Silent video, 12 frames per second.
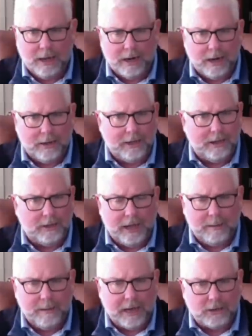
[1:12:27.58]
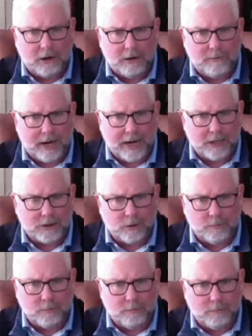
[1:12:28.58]
And then in the MSR finance
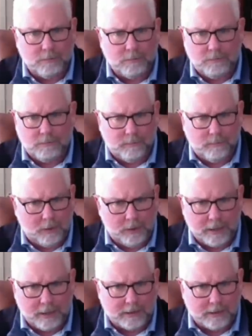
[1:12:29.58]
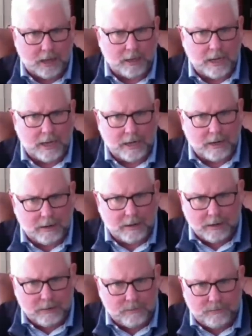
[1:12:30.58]
group, on the consolidated
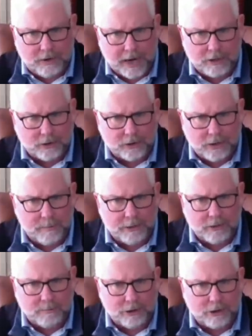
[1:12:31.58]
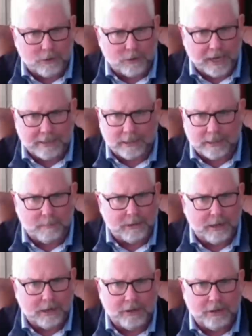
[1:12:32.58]
financial statements of Berkshire, that's lumped
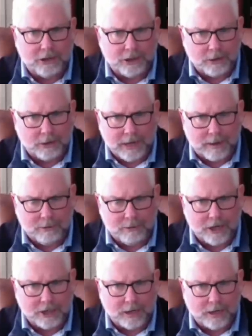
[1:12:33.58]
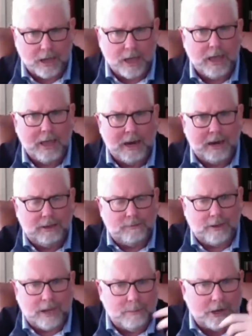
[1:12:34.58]
into the insurance operation. And they've
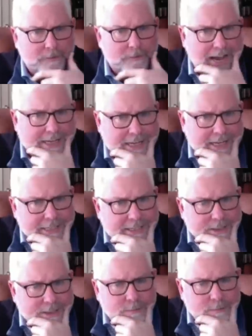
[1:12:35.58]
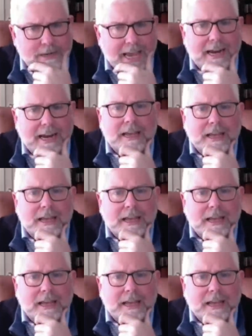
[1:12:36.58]
got a bunch of assets and some debt